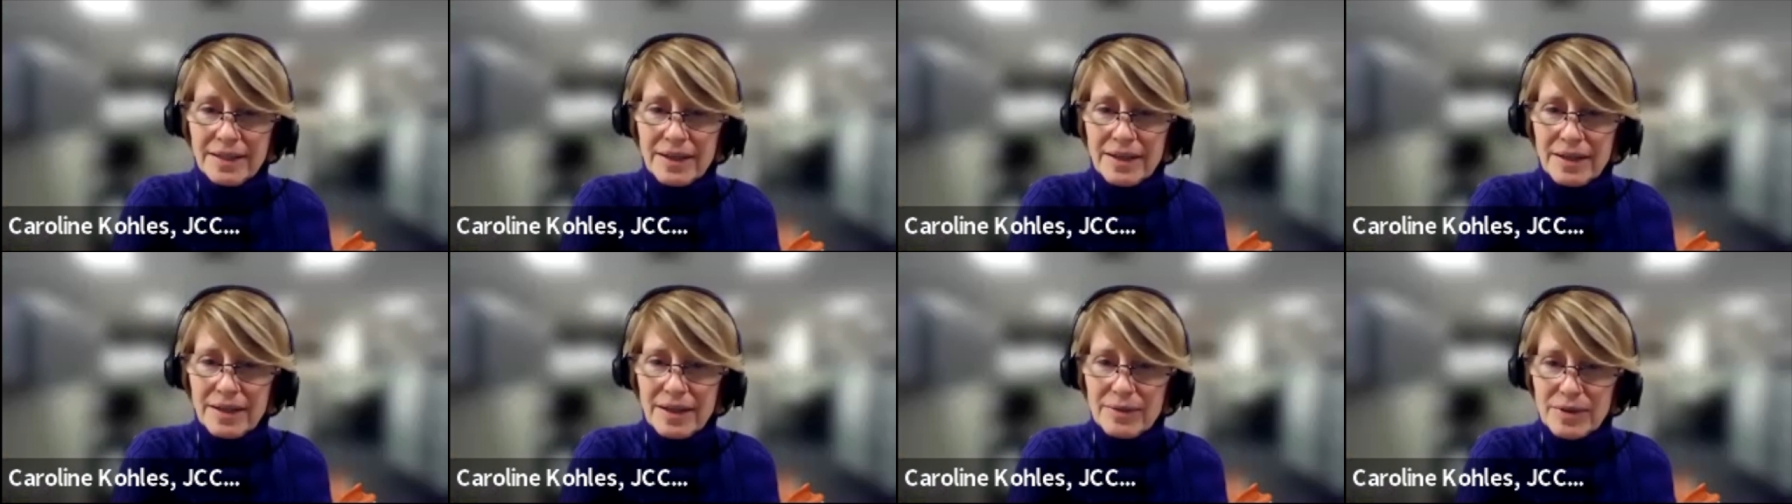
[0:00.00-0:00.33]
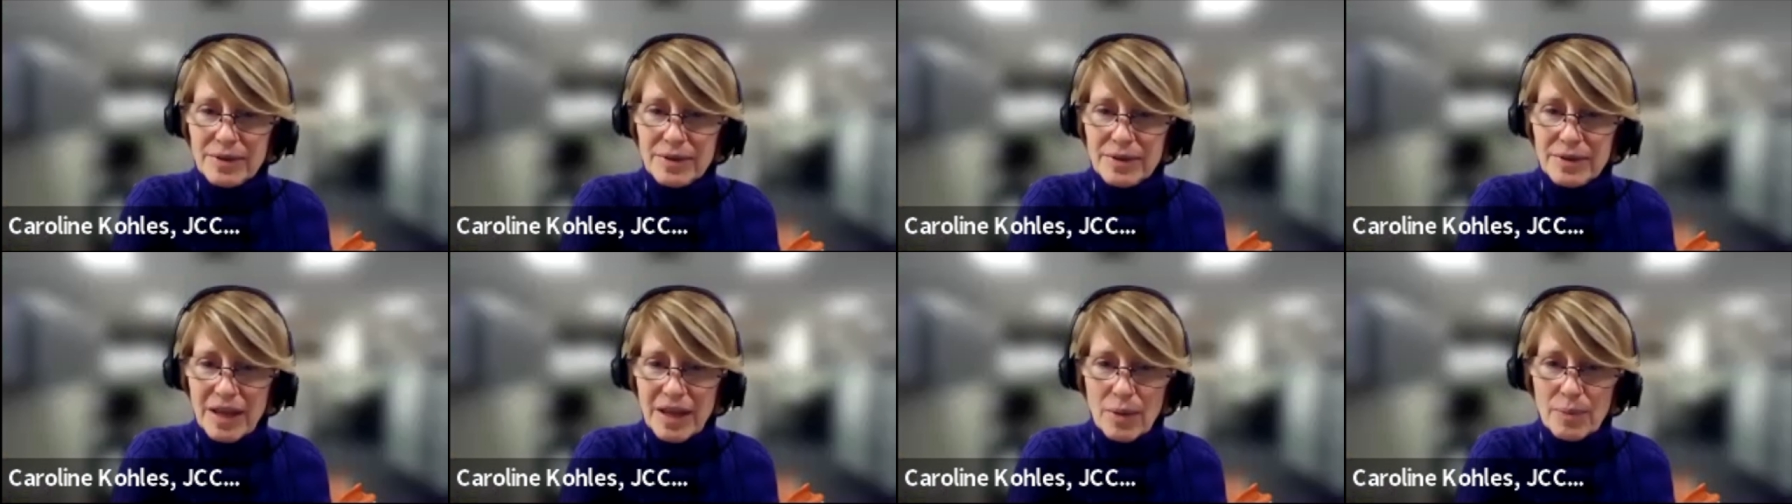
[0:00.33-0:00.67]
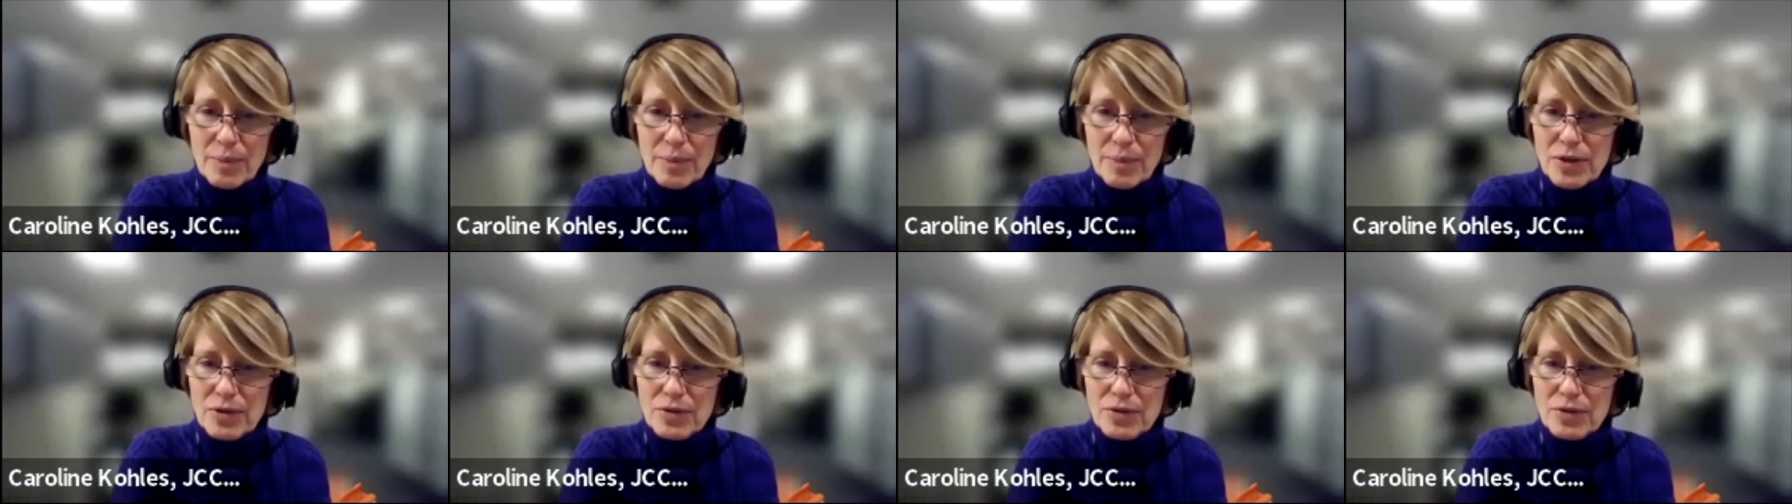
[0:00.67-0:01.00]
Uh,
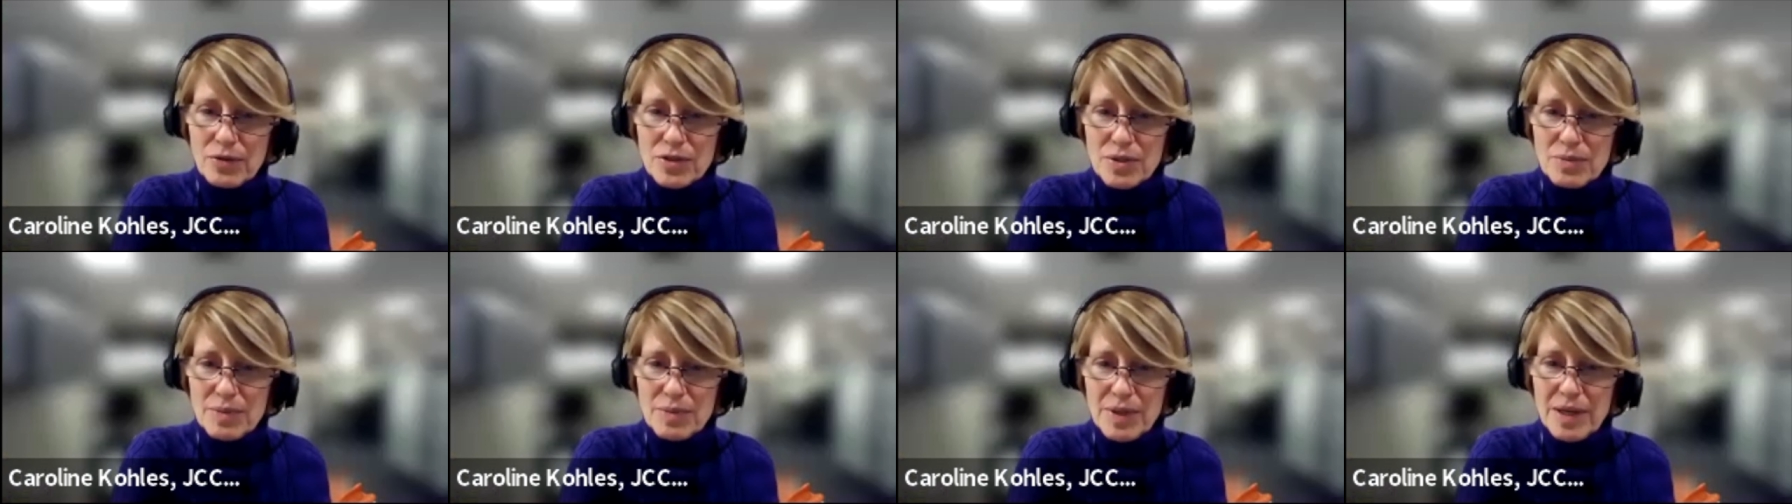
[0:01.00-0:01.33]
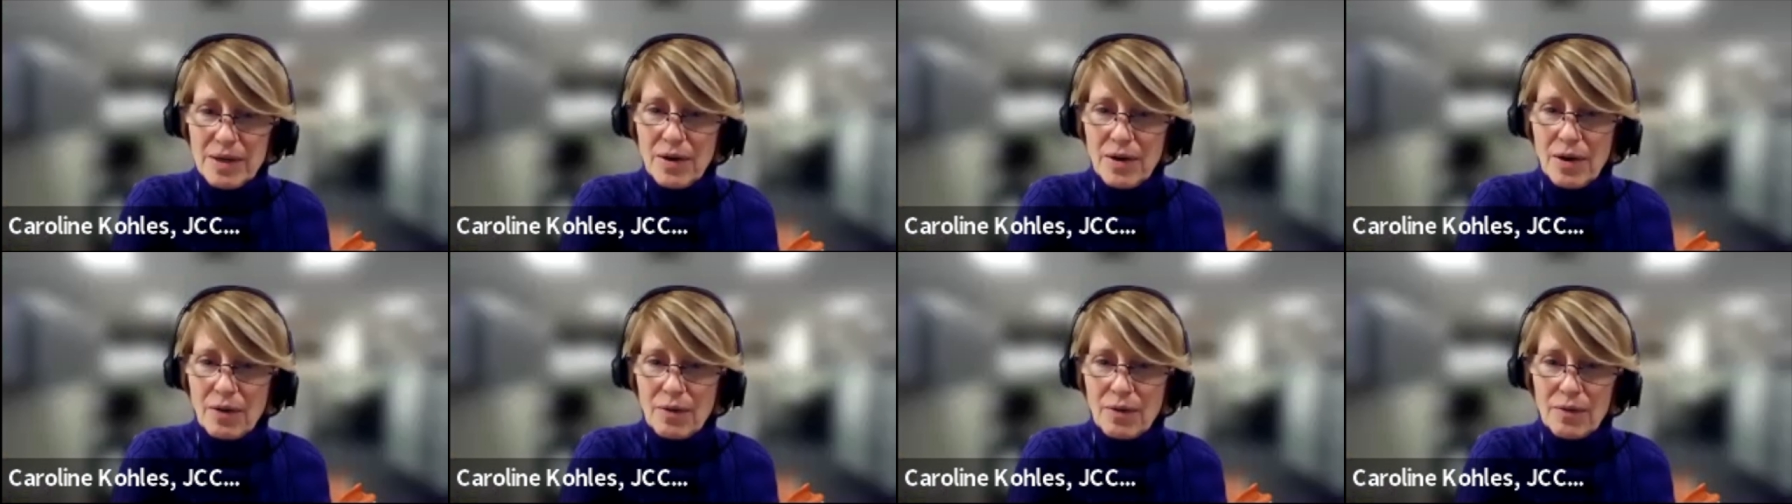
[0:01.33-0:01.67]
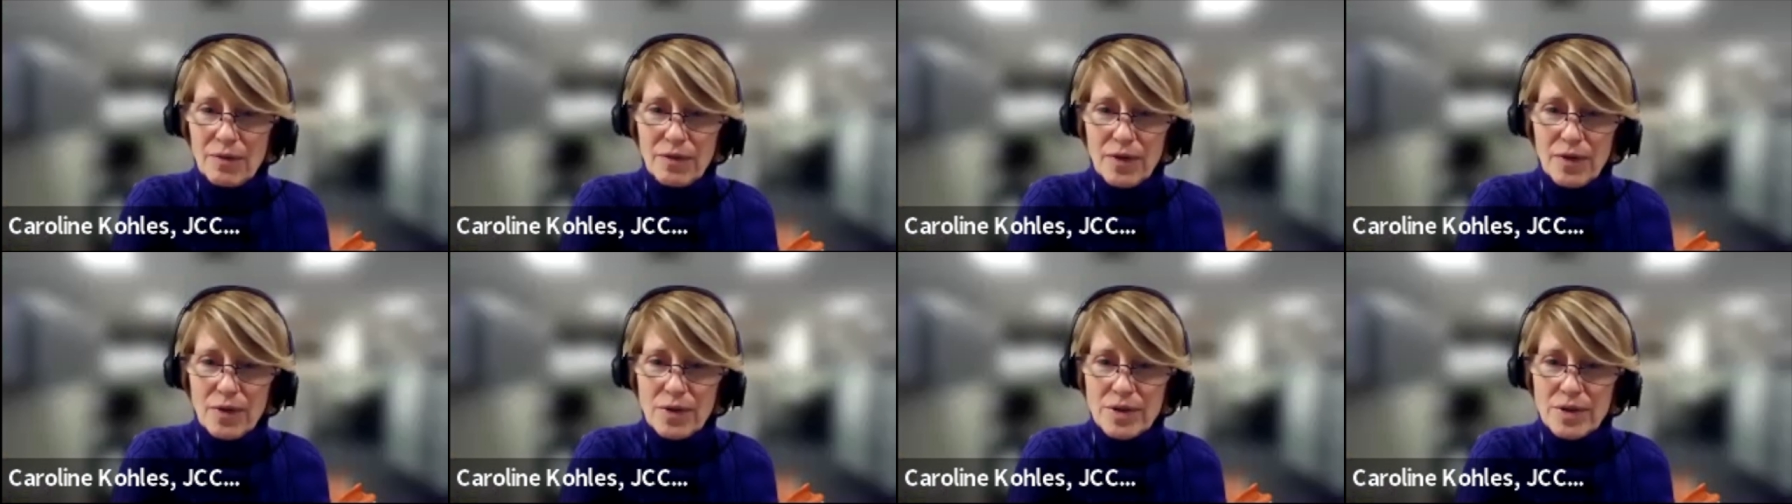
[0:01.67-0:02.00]
therapy used to be
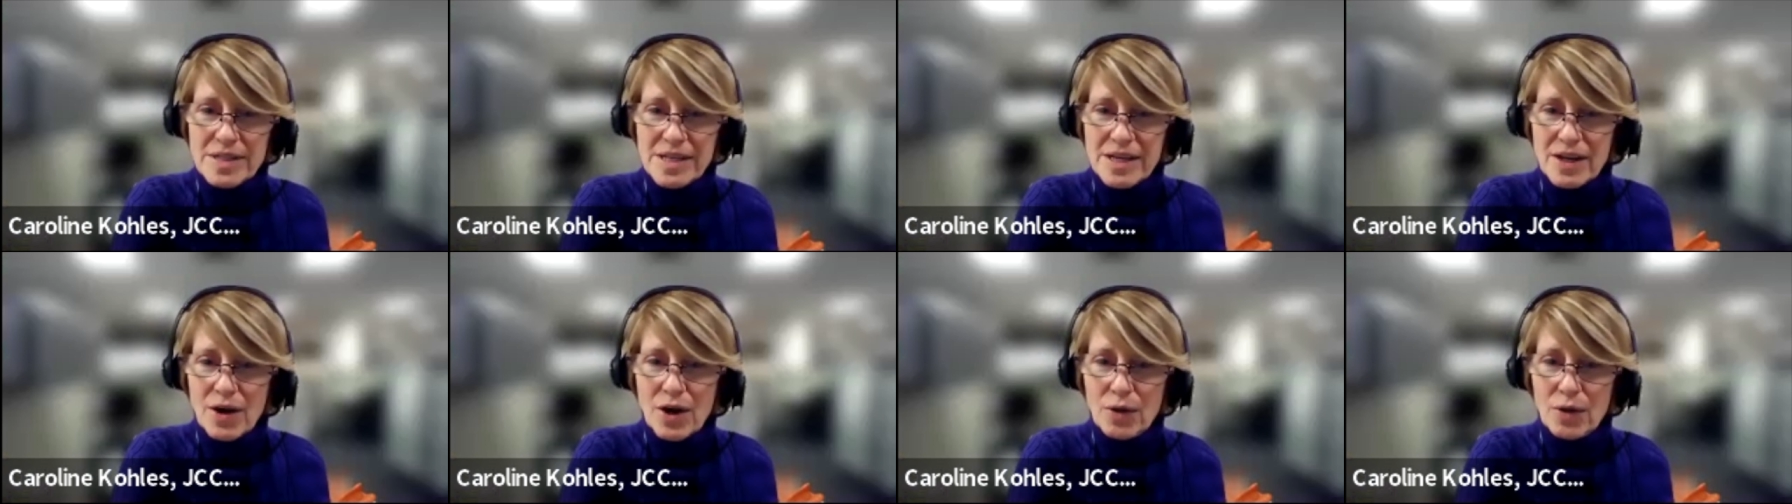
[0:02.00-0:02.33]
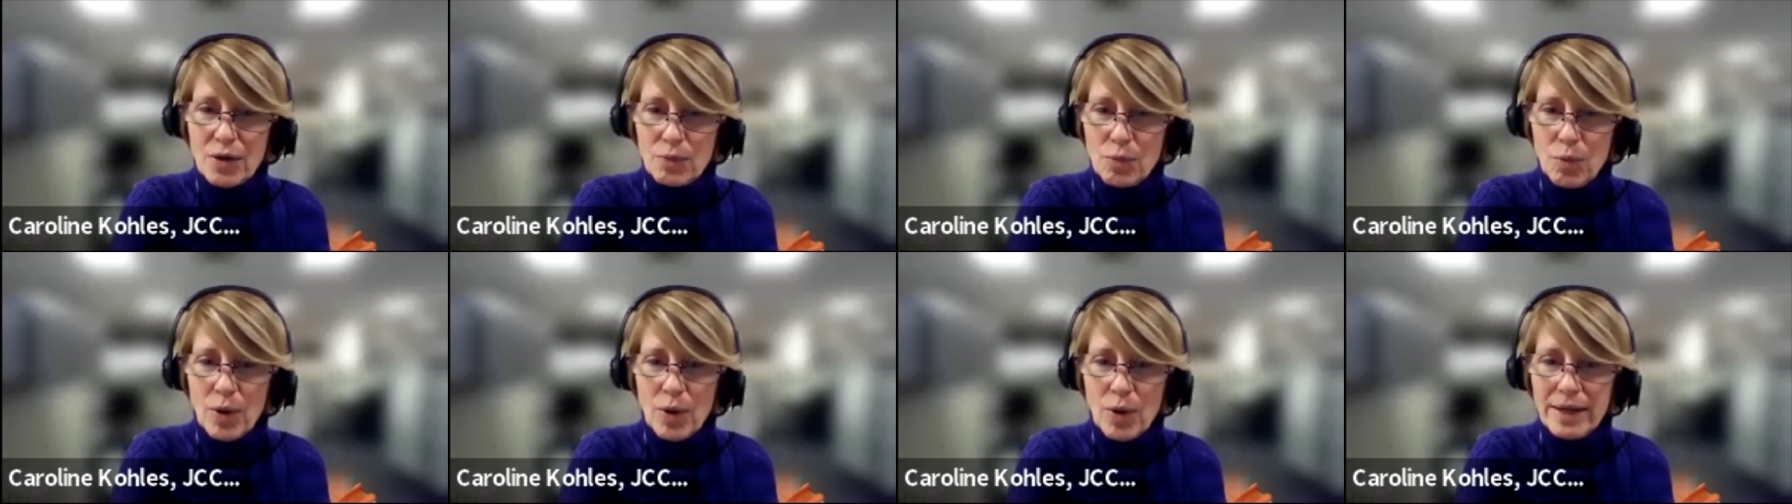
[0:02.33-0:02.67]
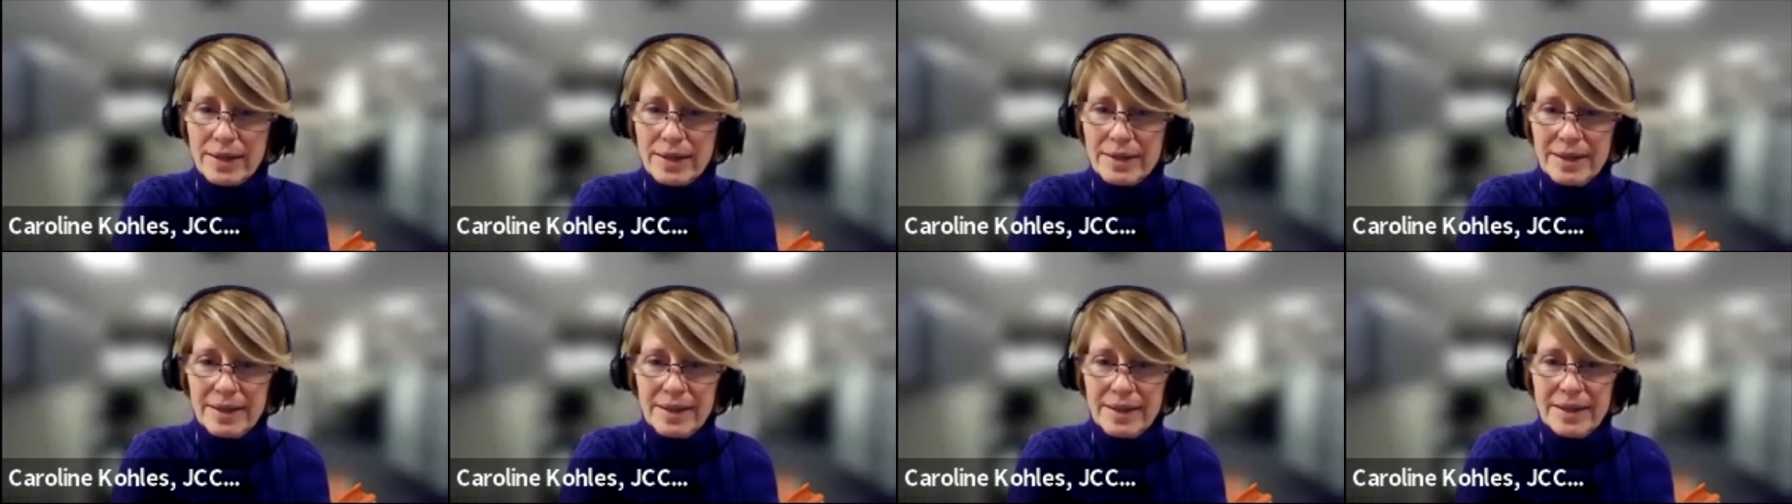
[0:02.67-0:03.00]
focusing on what